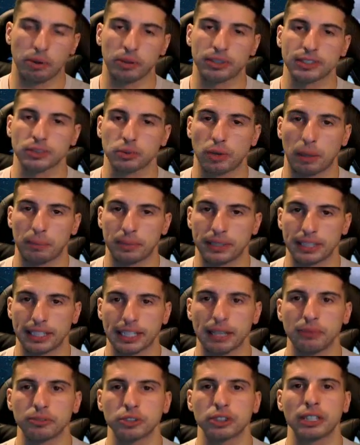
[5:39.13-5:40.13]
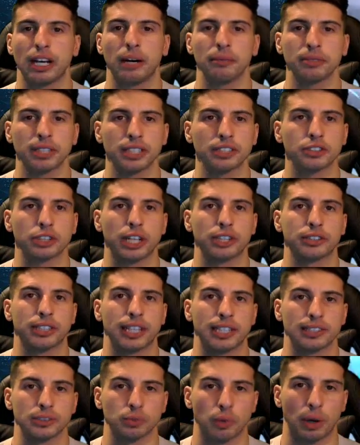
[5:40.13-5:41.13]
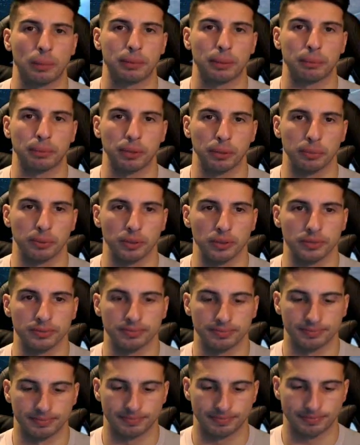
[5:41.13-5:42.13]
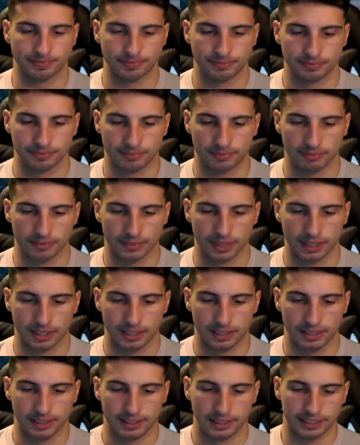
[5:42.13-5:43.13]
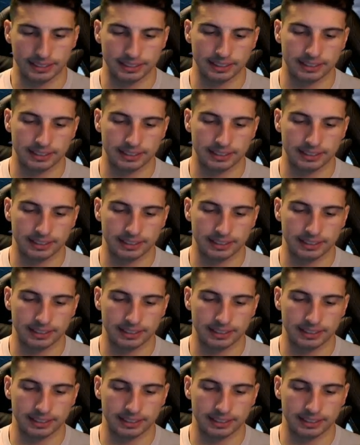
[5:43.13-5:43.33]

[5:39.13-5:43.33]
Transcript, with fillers: his weapon, and I'm, I'm going to try to get his weapon purple. Because he's